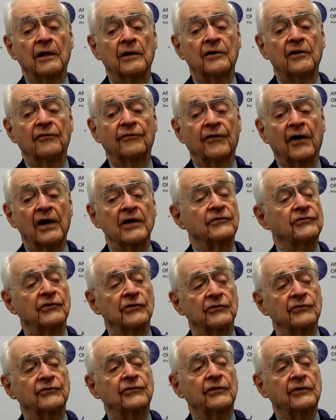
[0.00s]

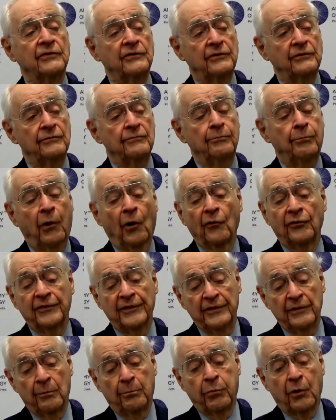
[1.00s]
devices both
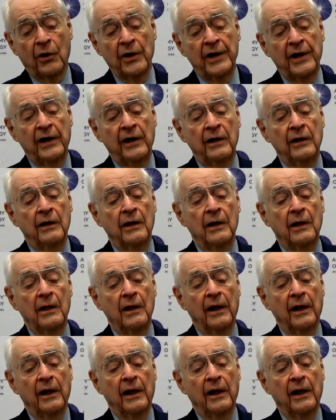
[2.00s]
in the brain